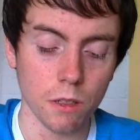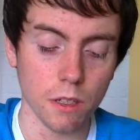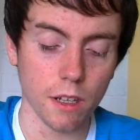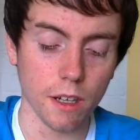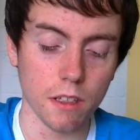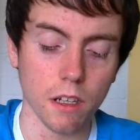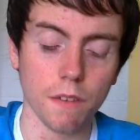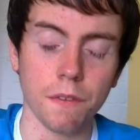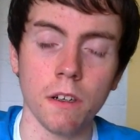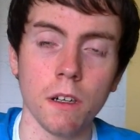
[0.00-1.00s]
So yeah, that's
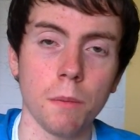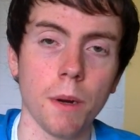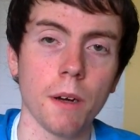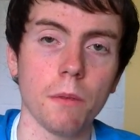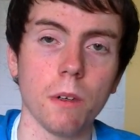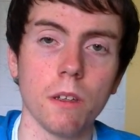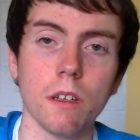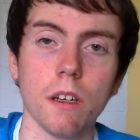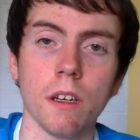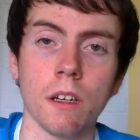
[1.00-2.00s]
all for part
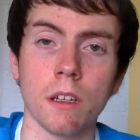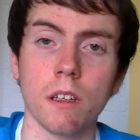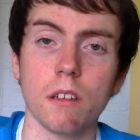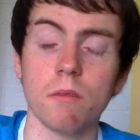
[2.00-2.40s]
1.